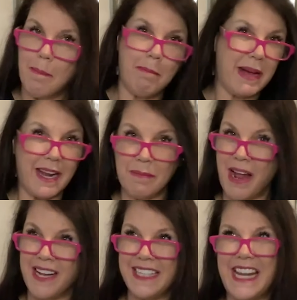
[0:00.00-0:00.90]
but I'm
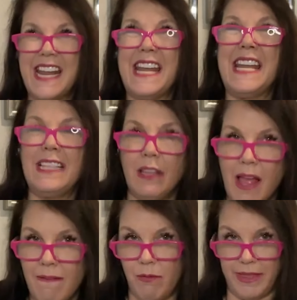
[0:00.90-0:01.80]
not in
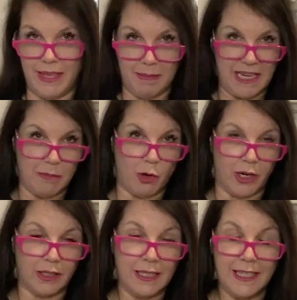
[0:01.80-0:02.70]
love with them anymore.